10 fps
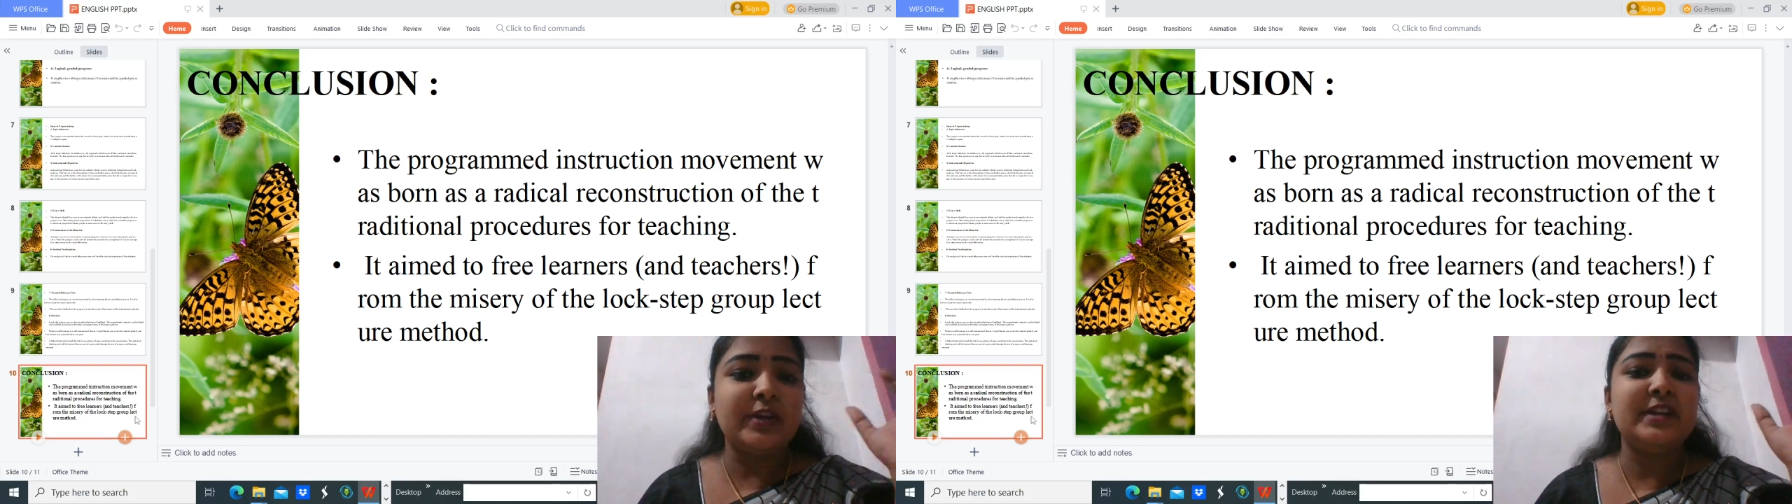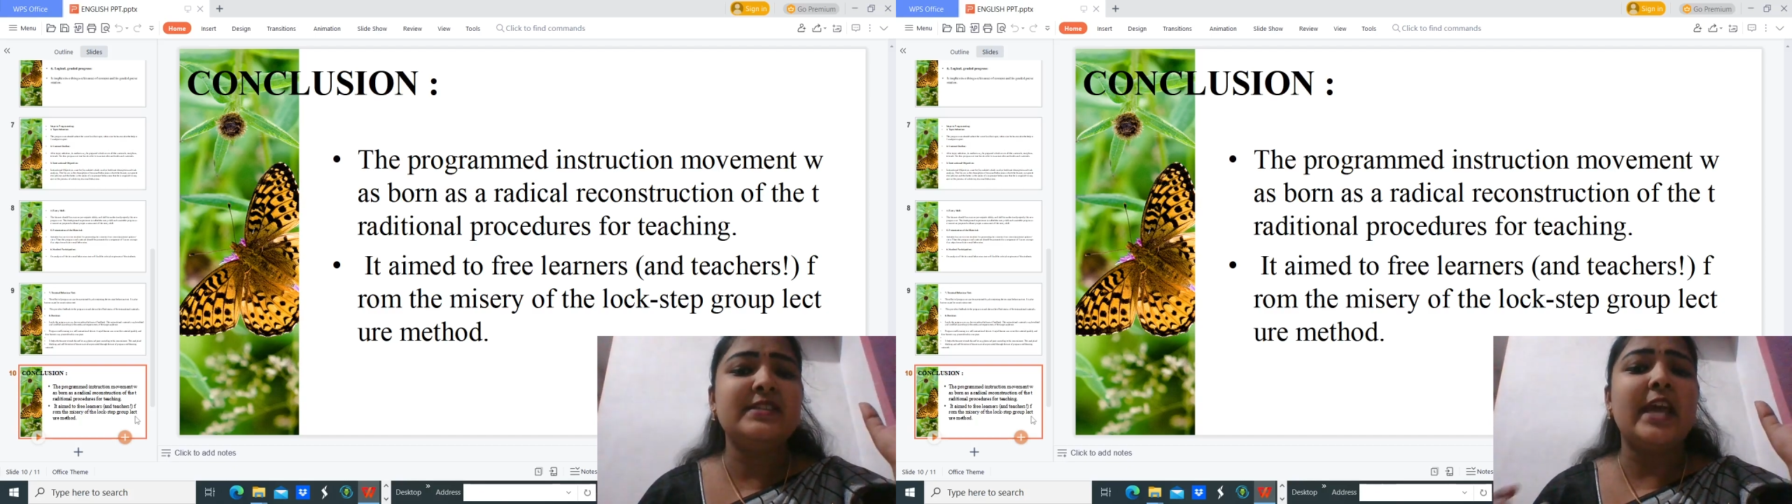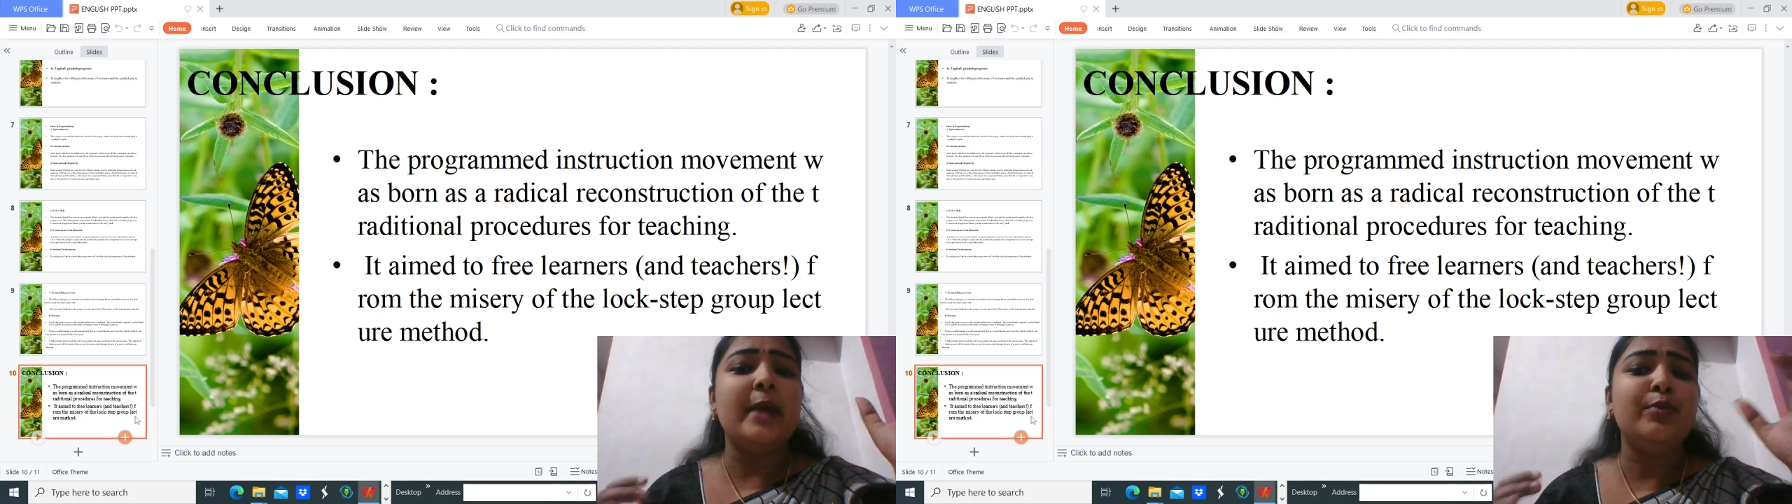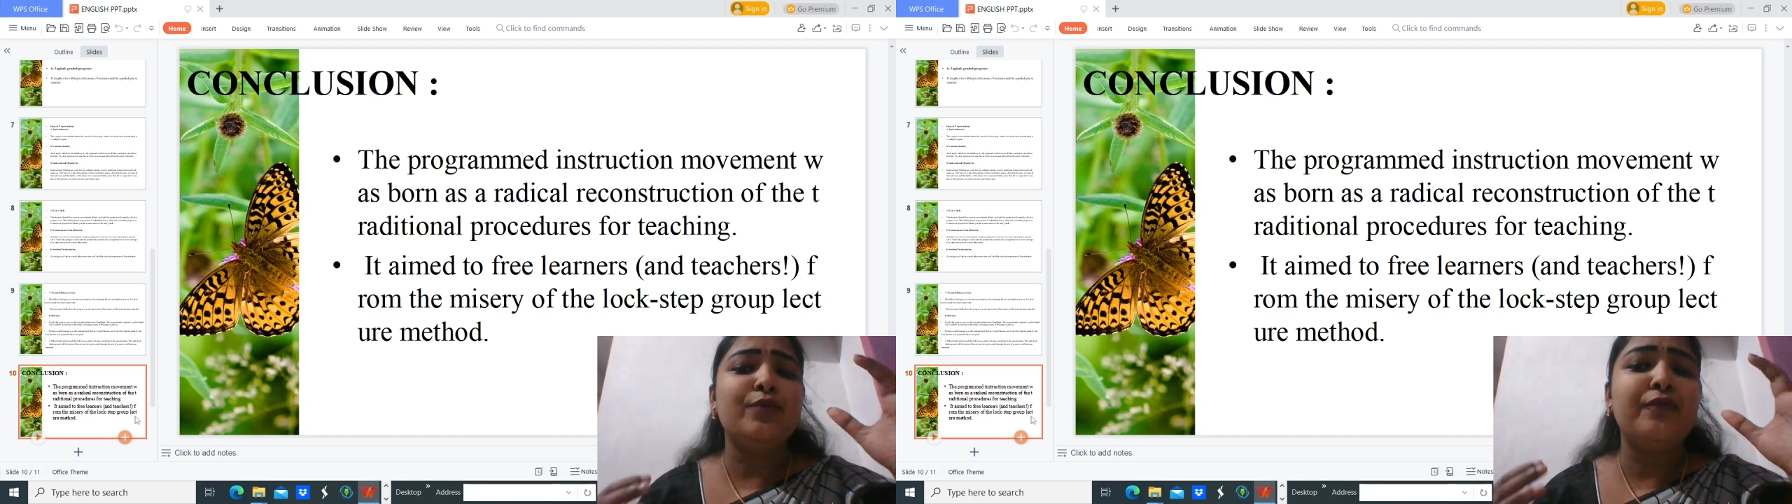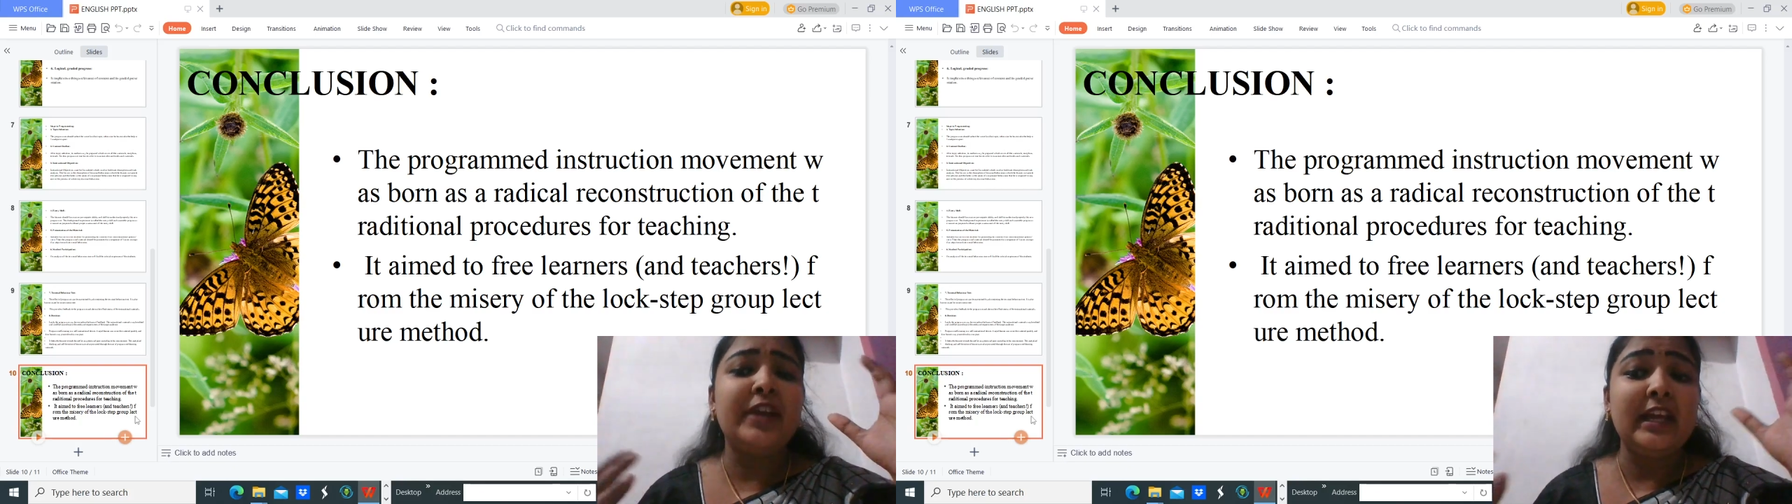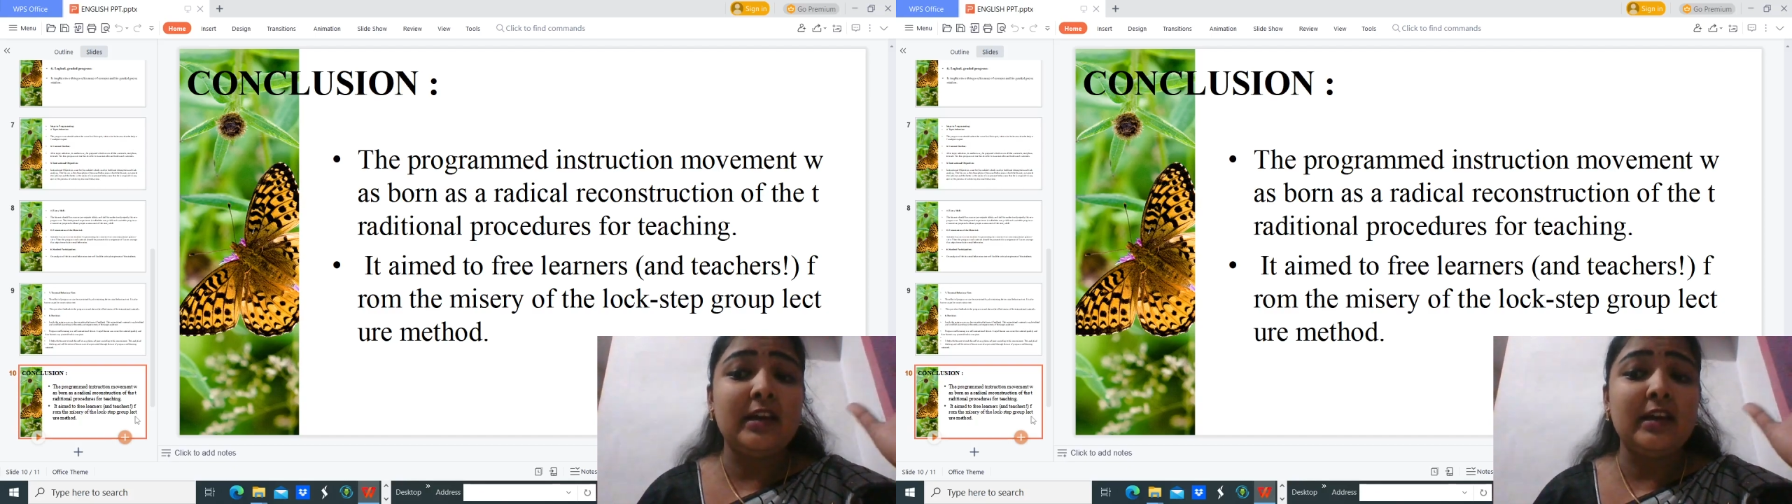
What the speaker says: It is aimed to free